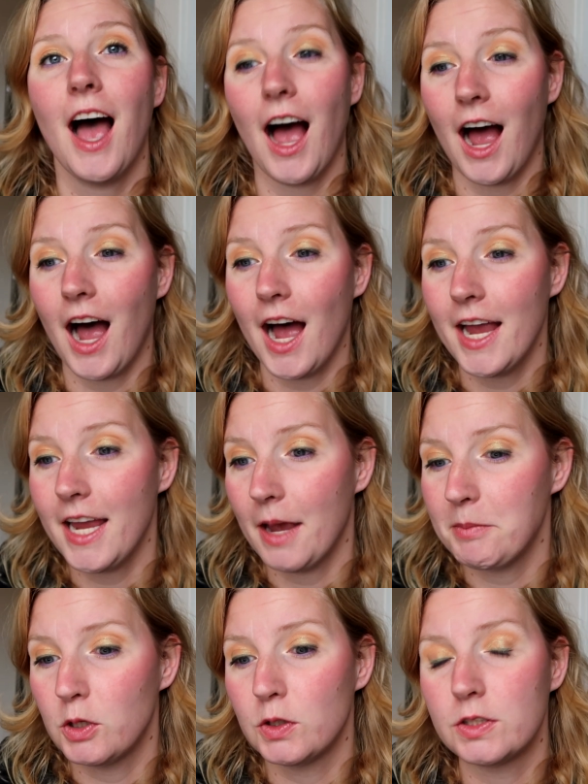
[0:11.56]
I
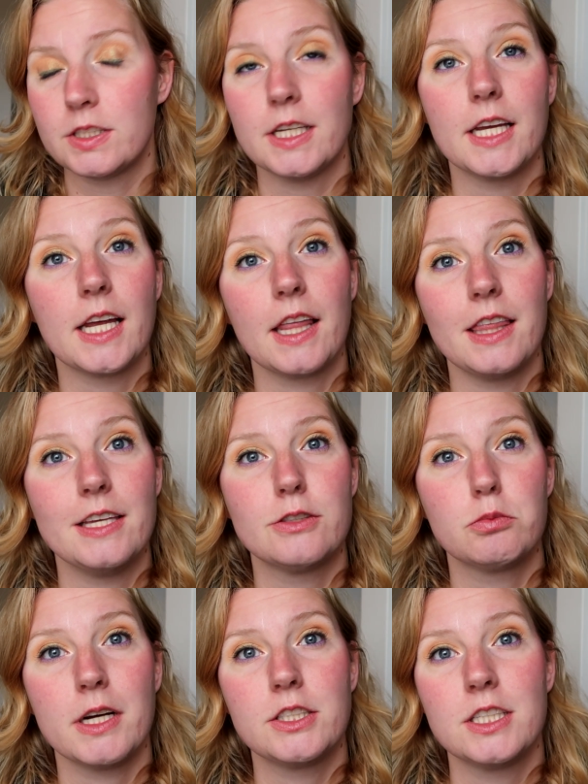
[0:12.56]
am using the
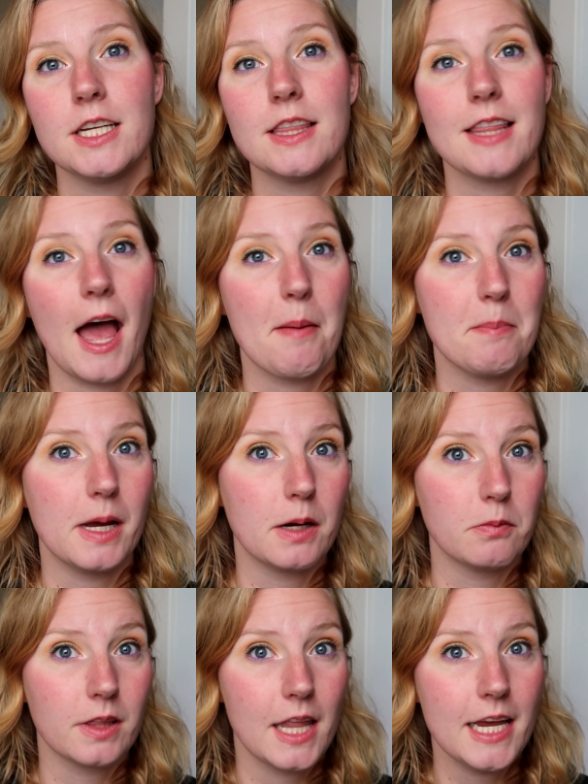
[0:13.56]
spreadsheet that
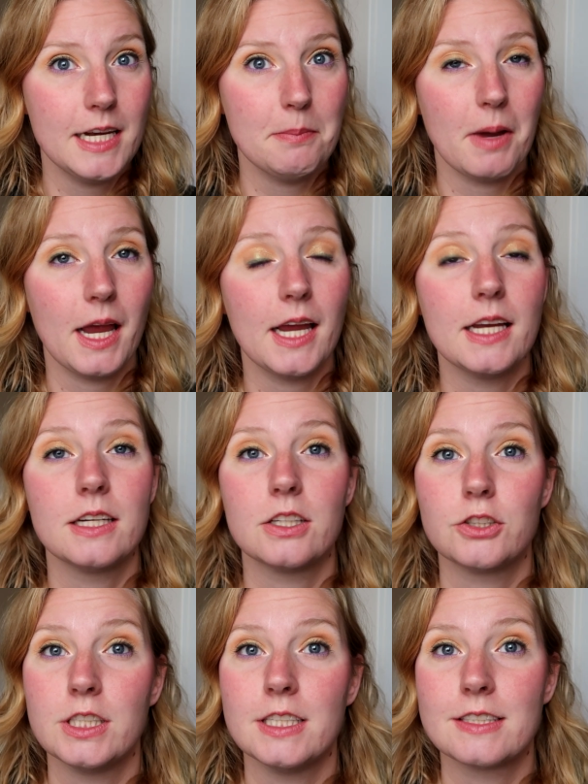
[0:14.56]
Makeup with Laney made.
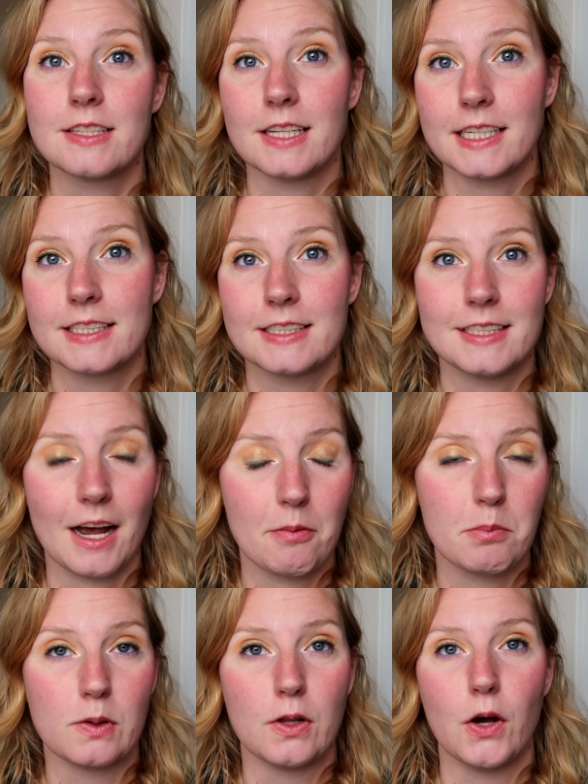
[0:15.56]
She is linked
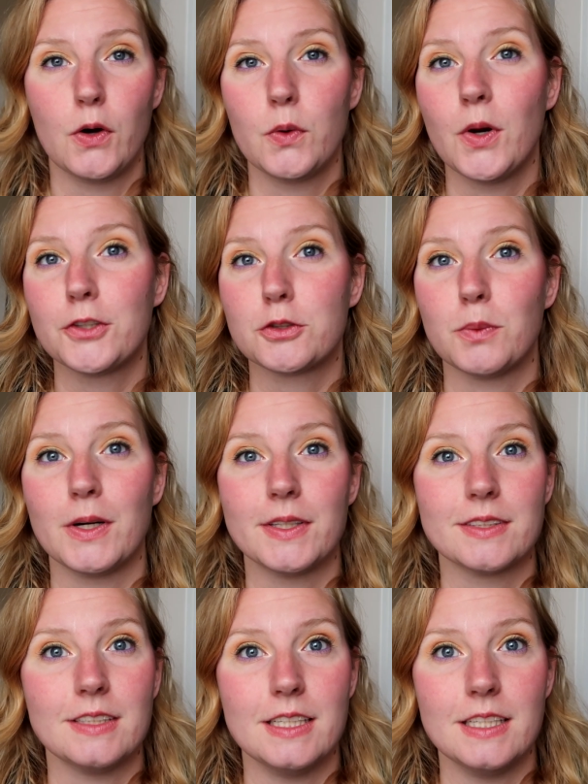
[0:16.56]
down below, as well
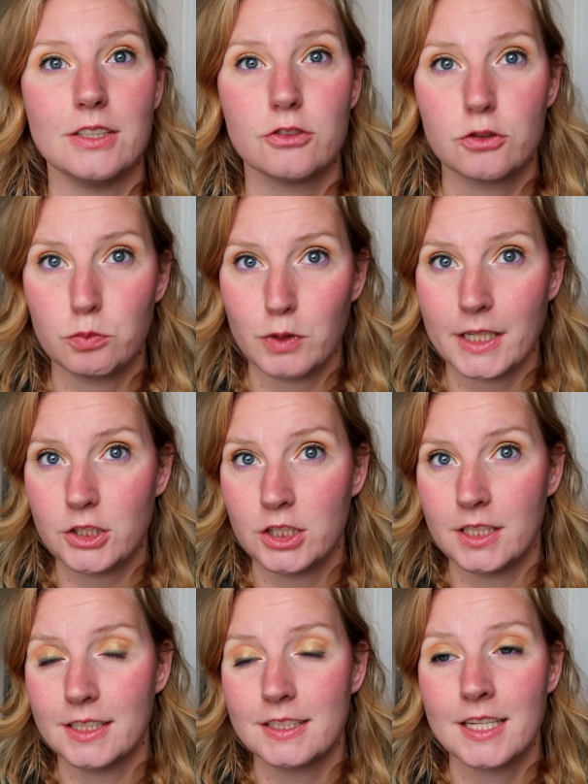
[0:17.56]
as the
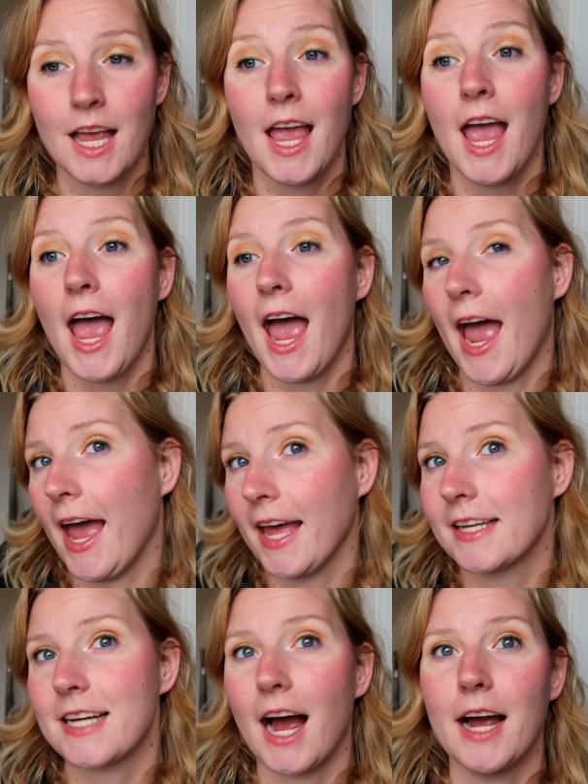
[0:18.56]
spreadsheet.
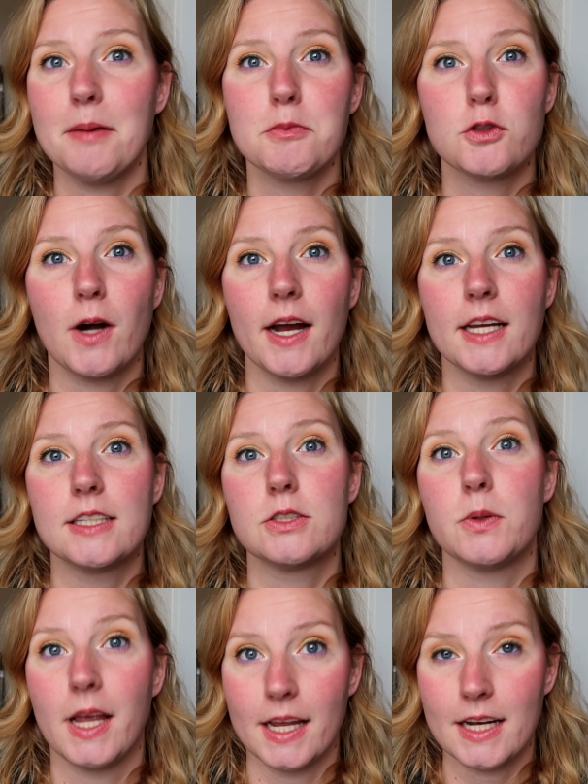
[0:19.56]
And I'm trying
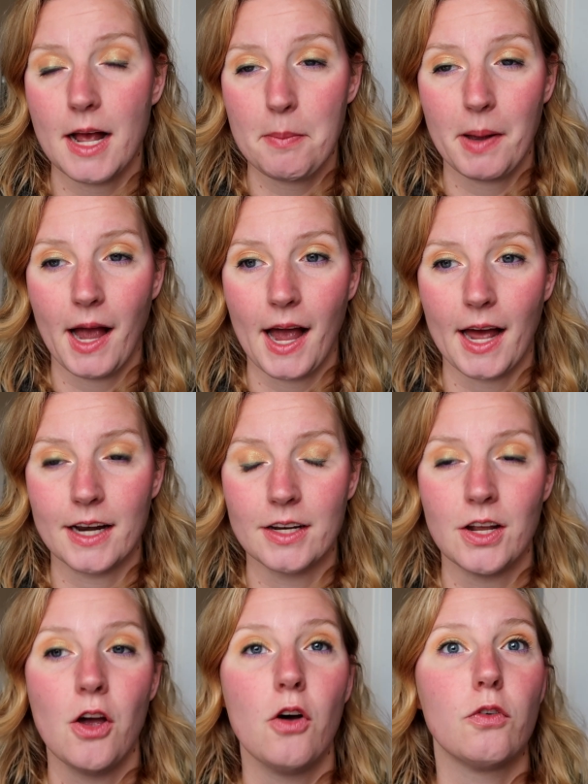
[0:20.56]
to hit a
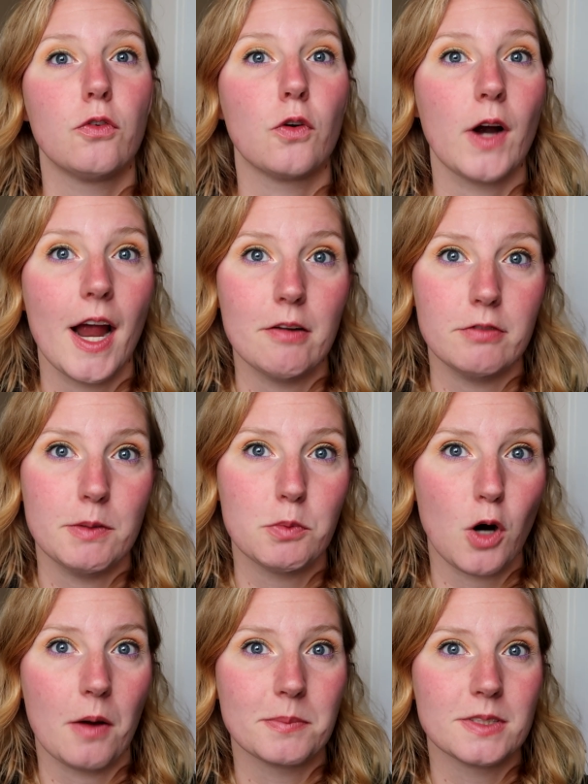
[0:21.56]
pan for every
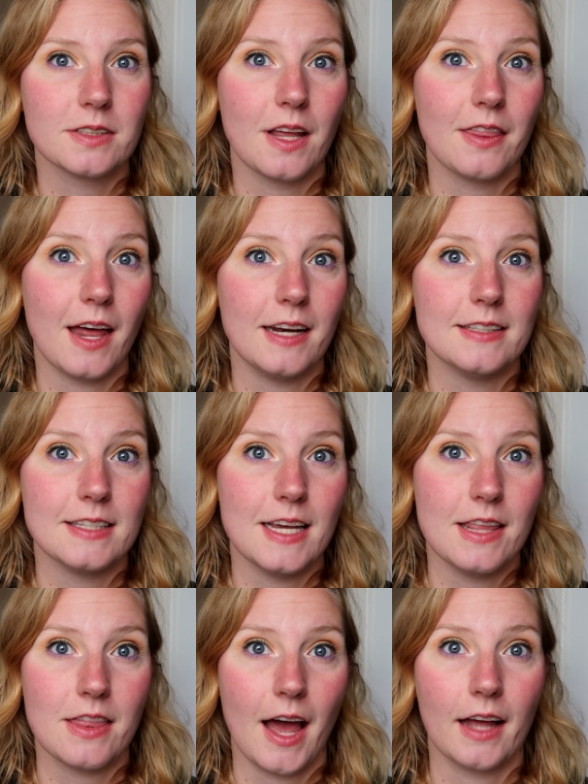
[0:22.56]
prompt that is
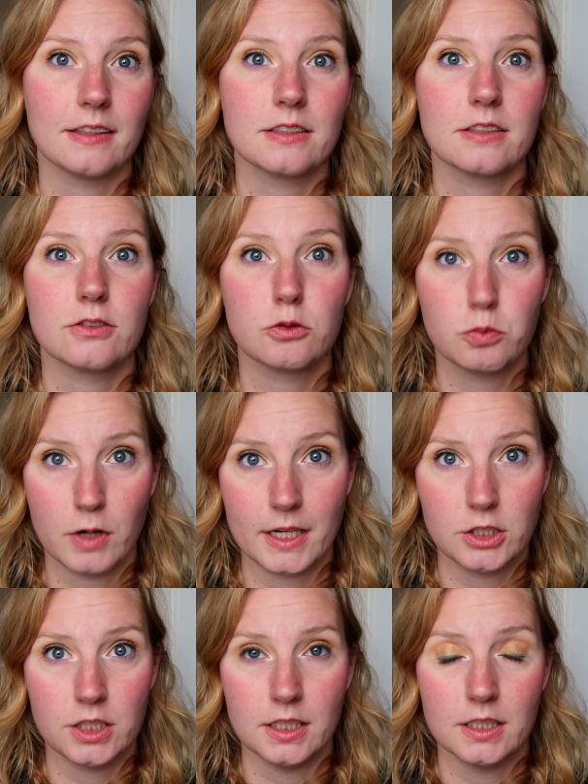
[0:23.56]
in that
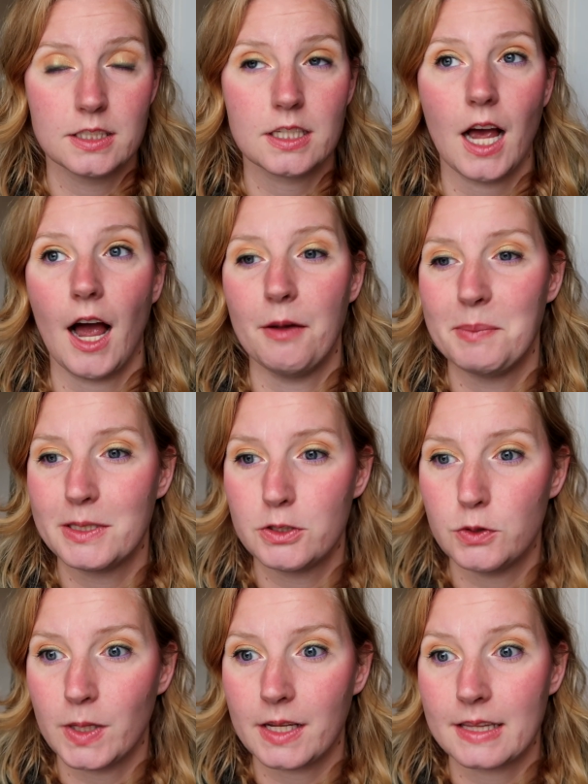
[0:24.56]
spreadsheet. I've been
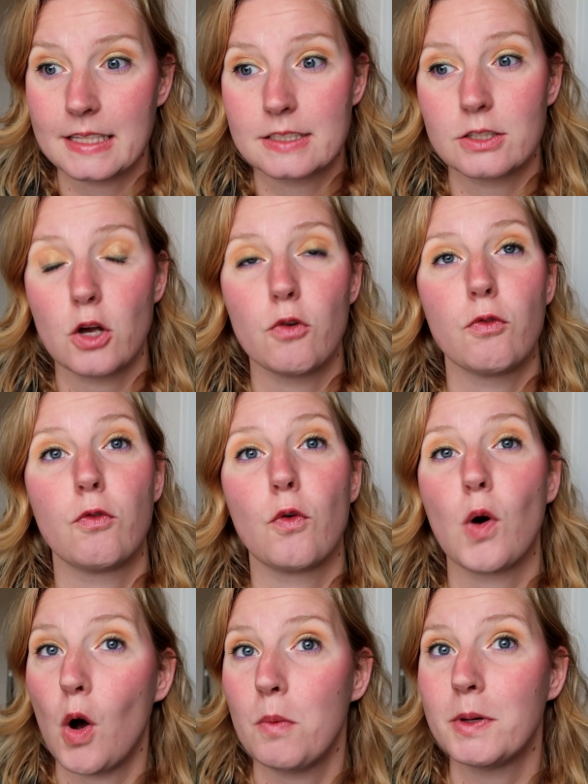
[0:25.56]
doing this
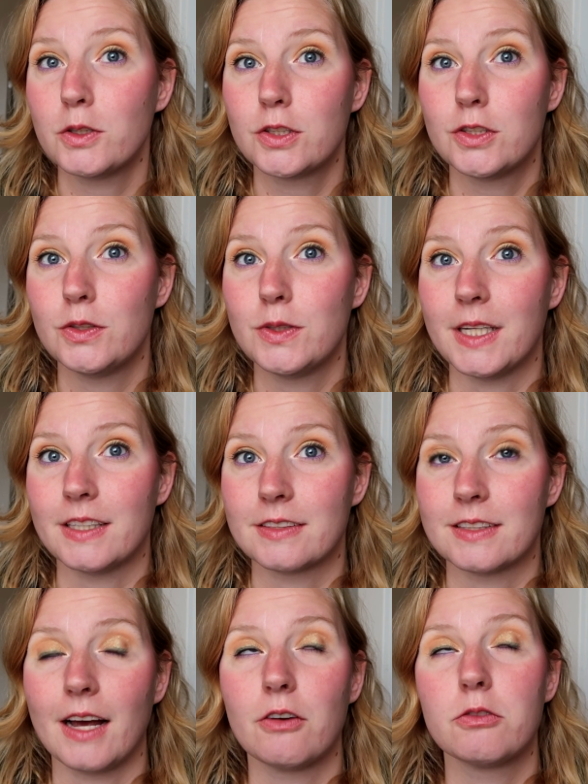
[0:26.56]
for almost 2 years
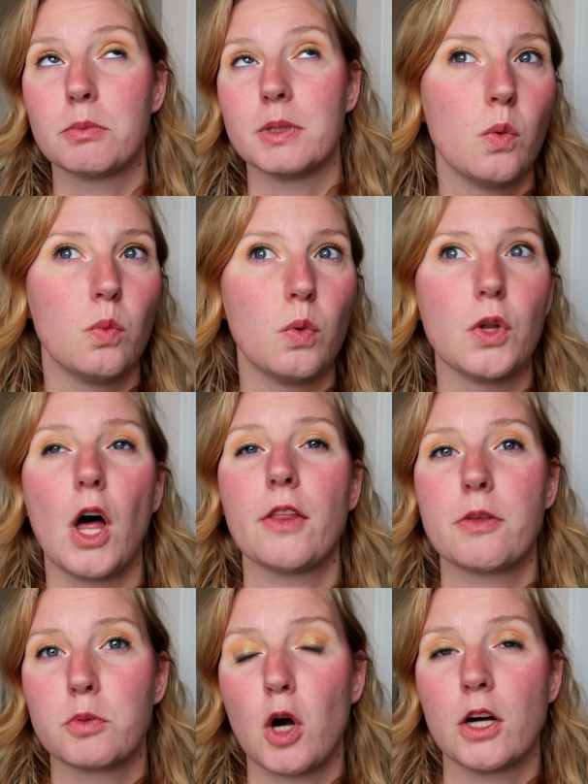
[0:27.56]
now. Well, not
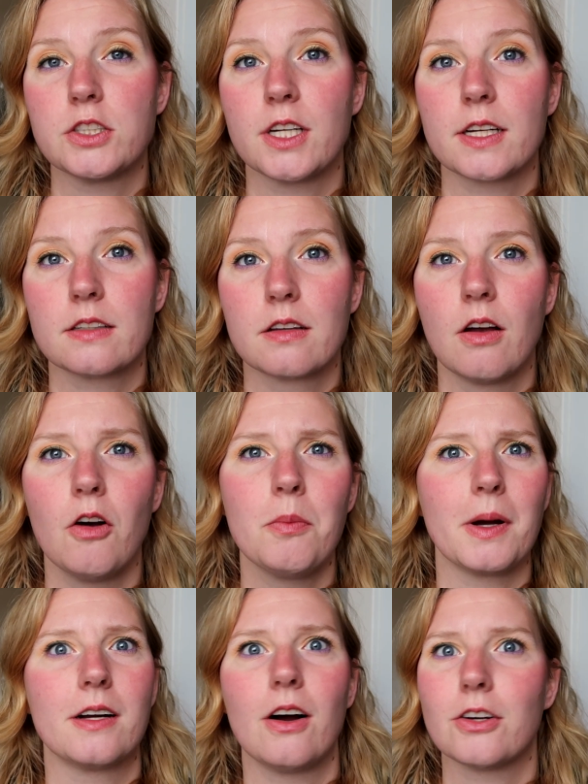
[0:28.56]
the project. Oh
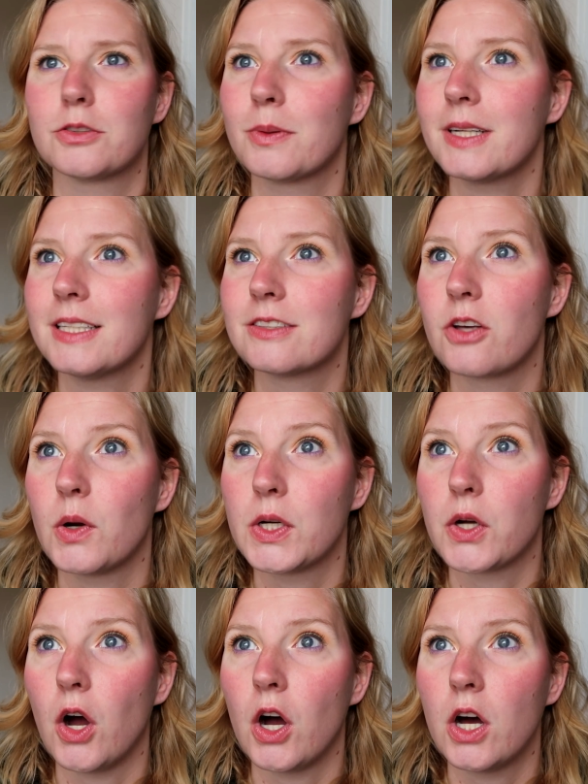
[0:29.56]
my gosh, what is
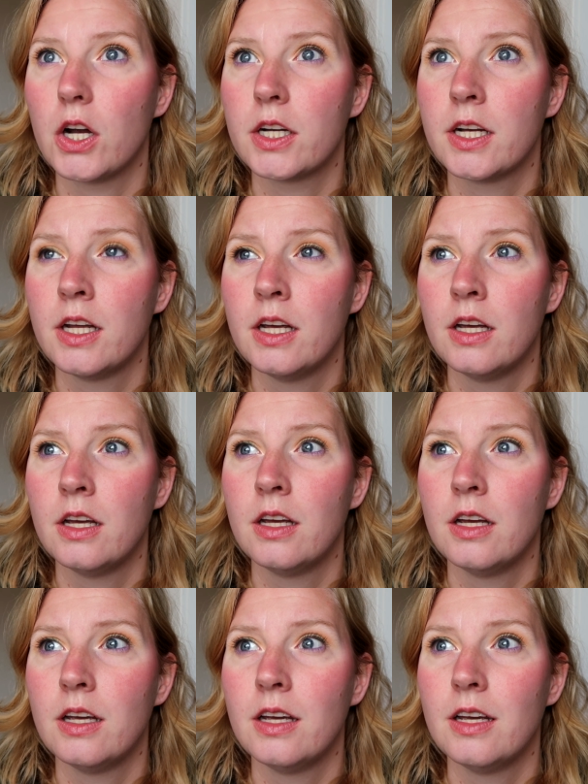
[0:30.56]
going
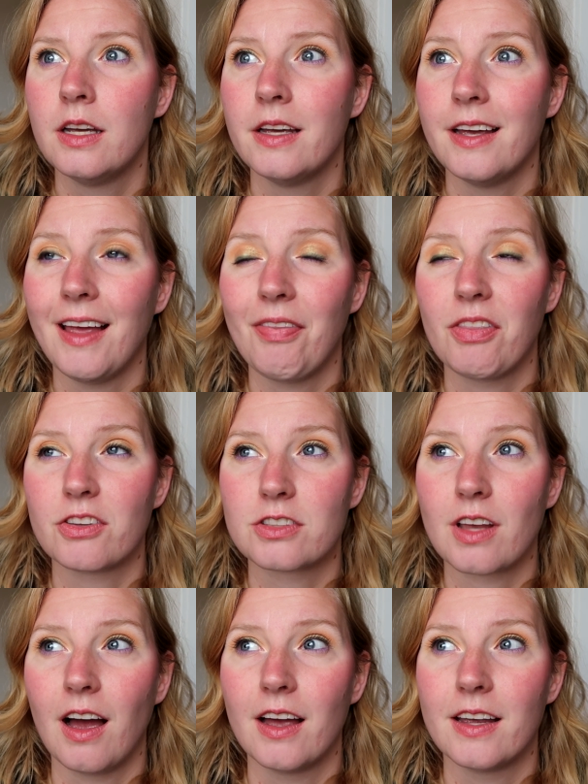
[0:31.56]
on in the
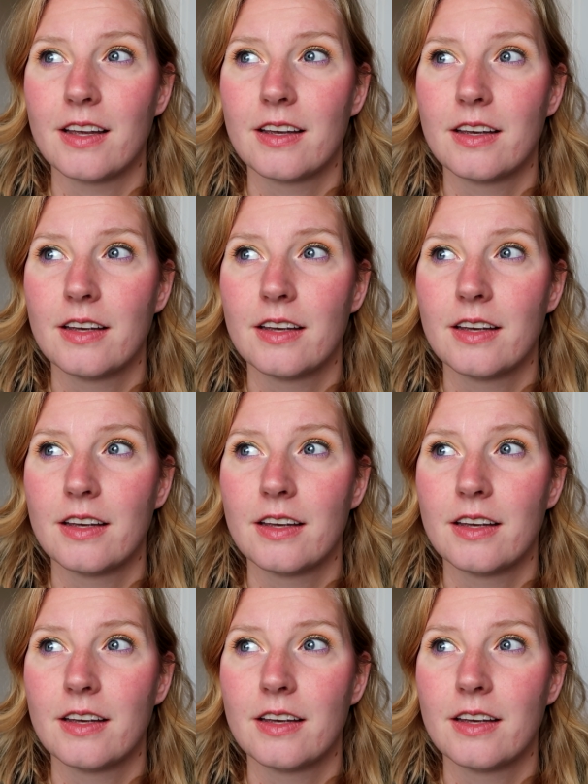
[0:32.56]
sky?